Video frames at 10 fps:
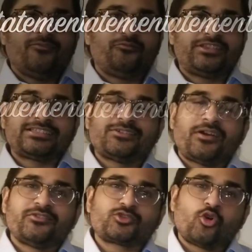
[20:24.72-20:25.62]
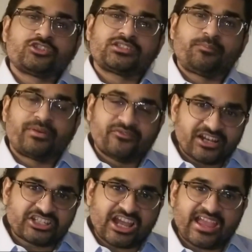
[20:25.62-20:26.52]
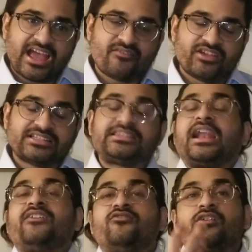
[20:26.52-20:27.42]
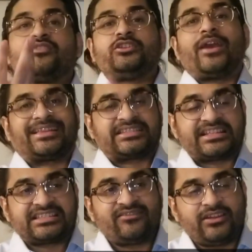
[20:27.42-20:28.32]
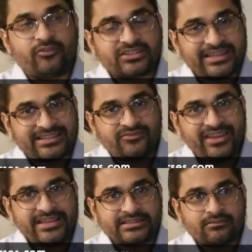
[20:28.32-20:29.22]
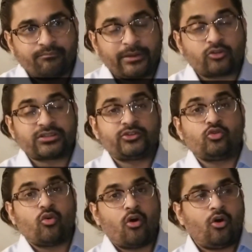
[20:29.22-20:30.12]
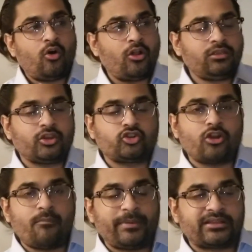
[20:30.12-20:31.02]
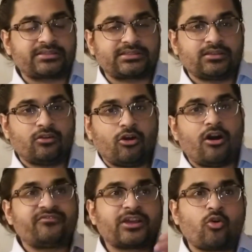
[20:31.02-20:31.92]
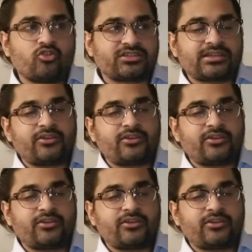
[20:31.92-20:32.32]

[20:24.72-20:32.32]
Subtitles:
With the Survivors courses, the privilege I have is that I work with you extensively for 6 weeks because I do all the topics of the courses.